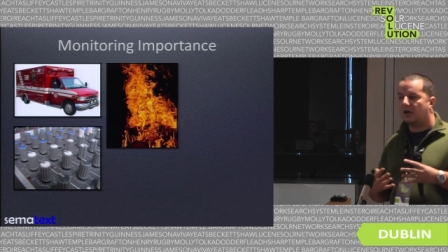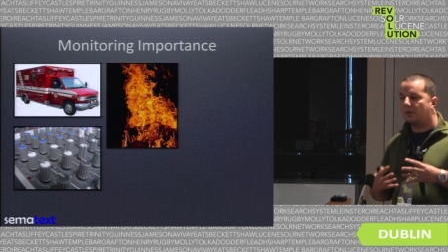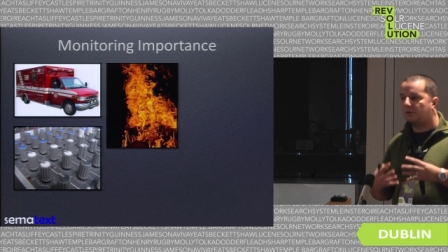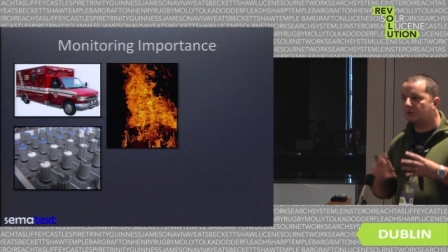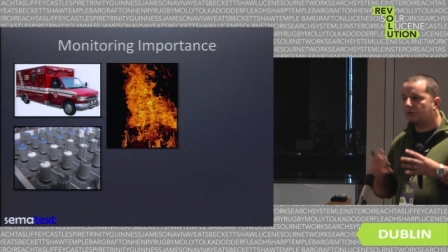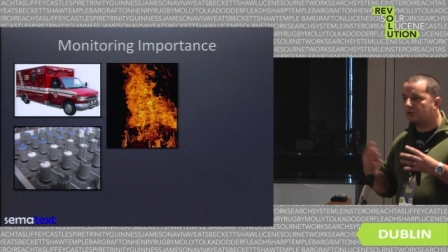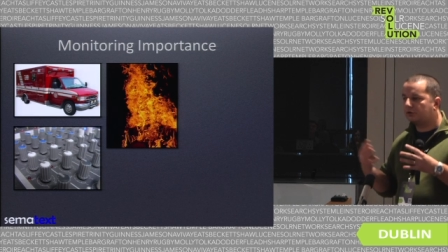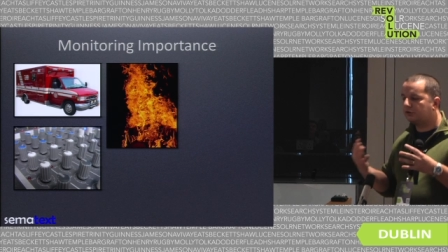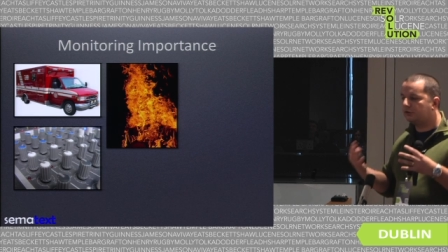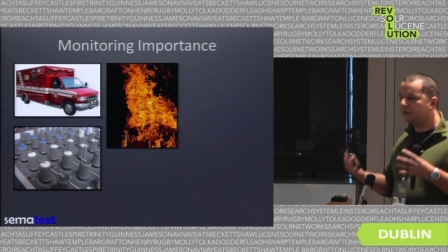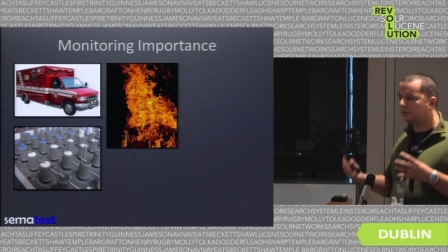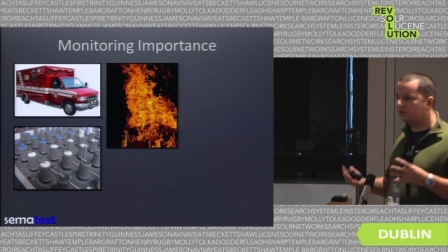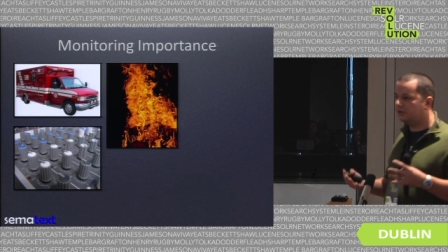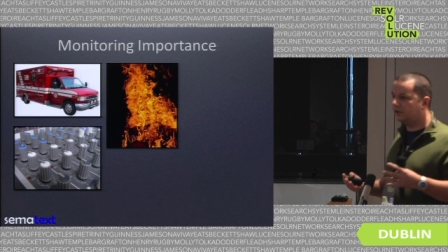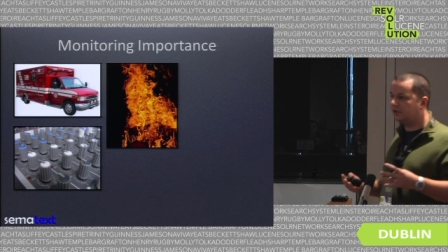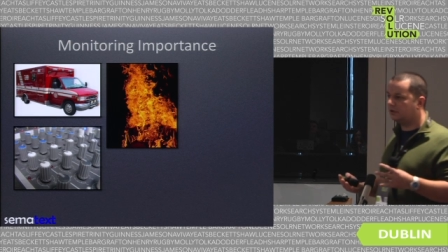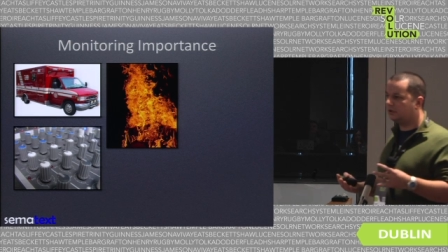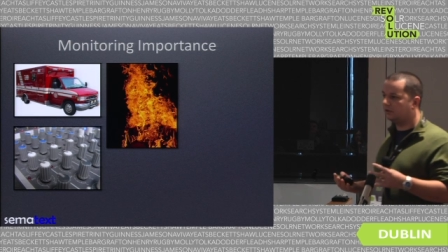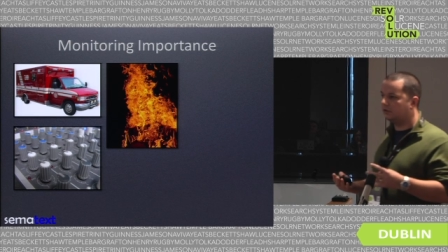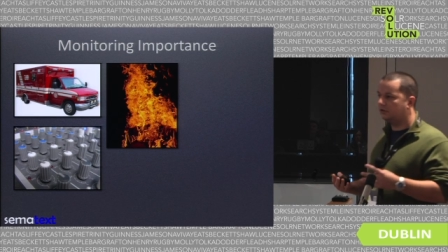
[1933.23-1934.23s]
how your
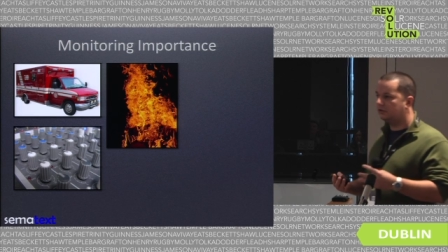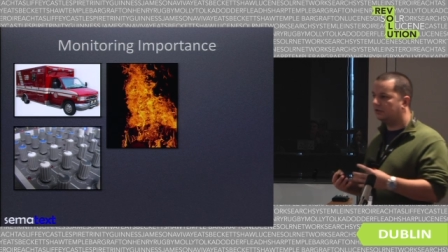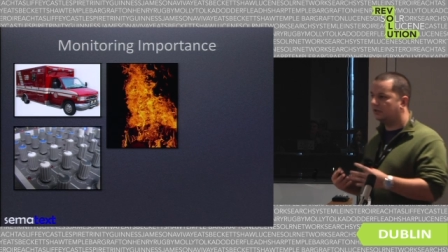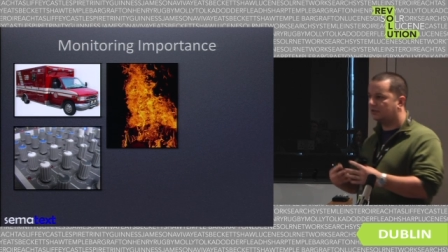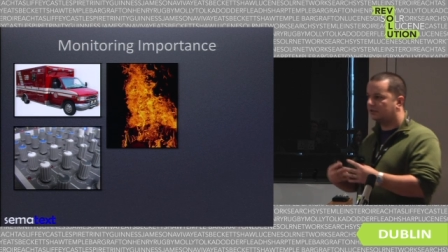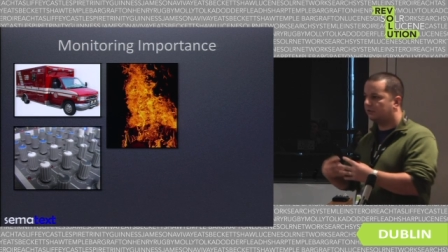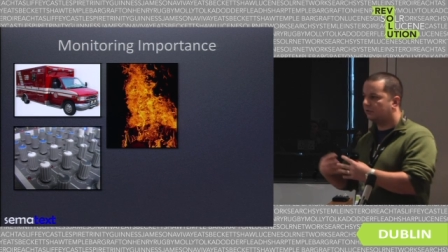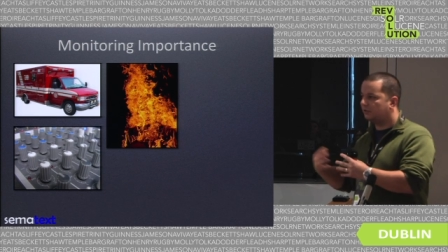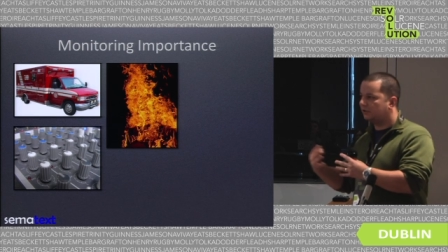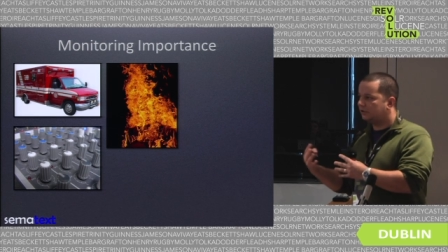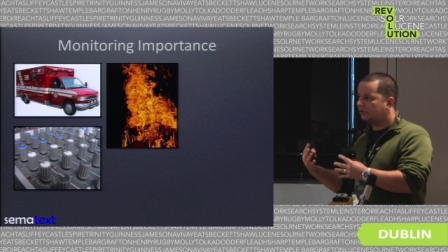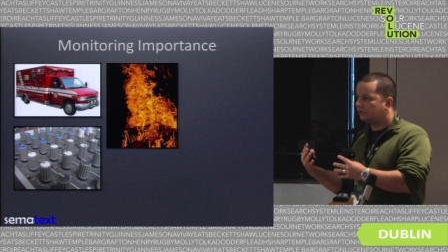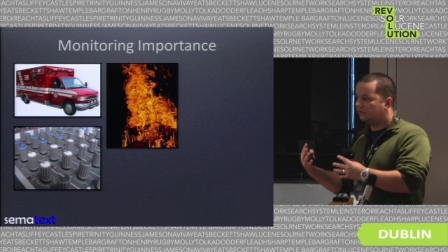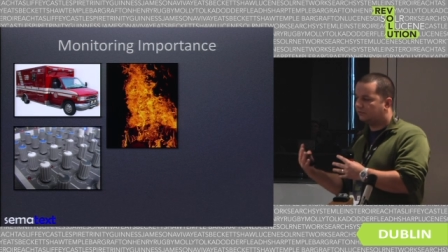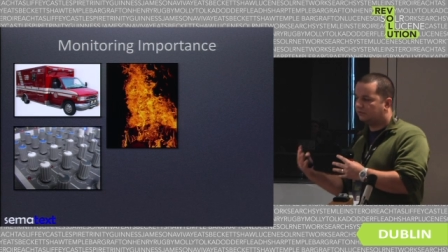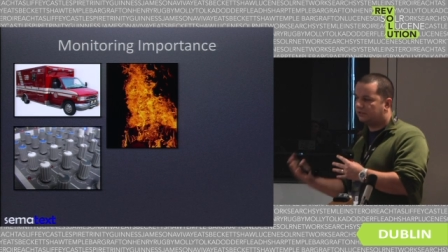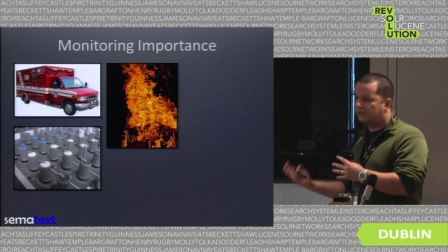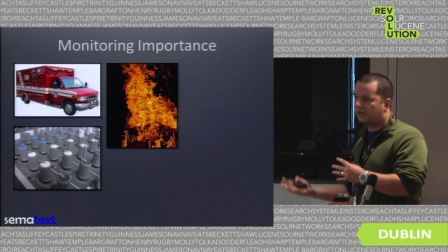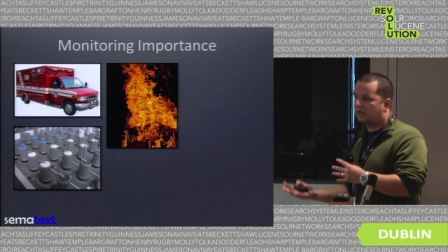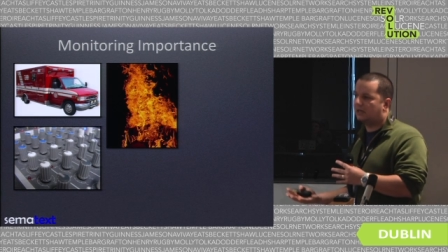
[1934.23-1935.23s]
tuning, the tuning
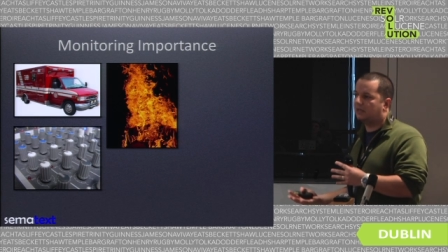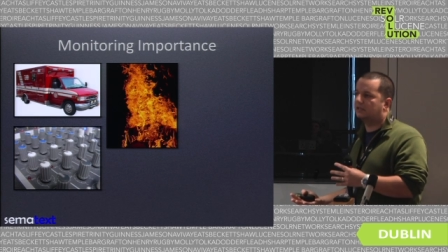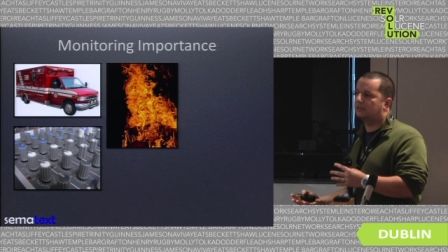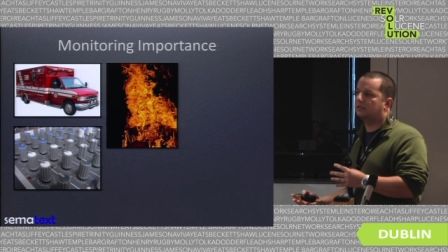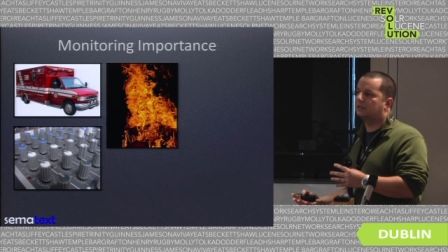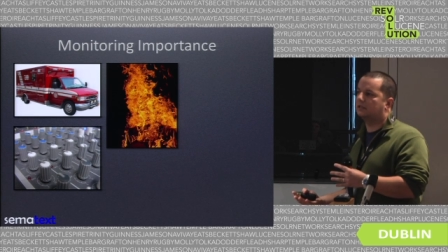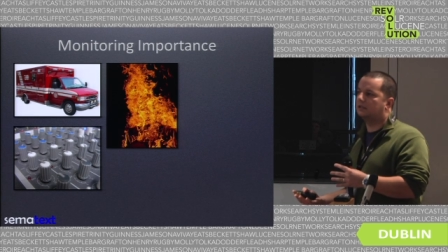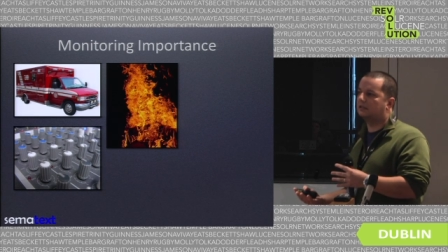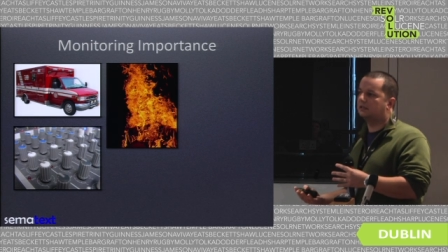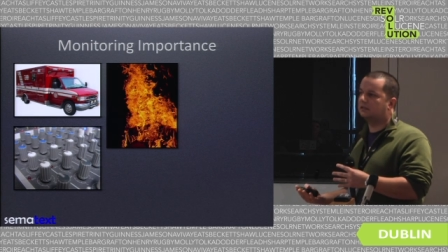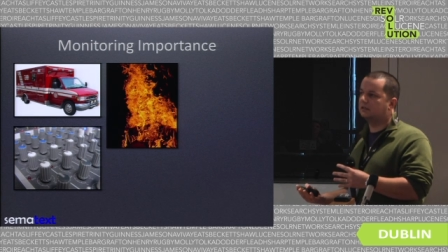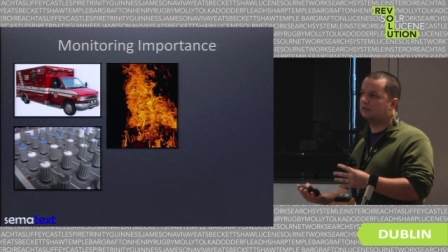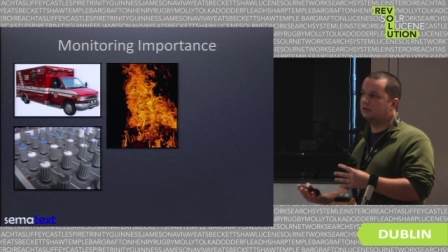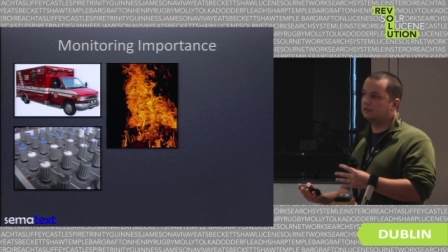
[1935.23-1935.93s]
you've done, uh,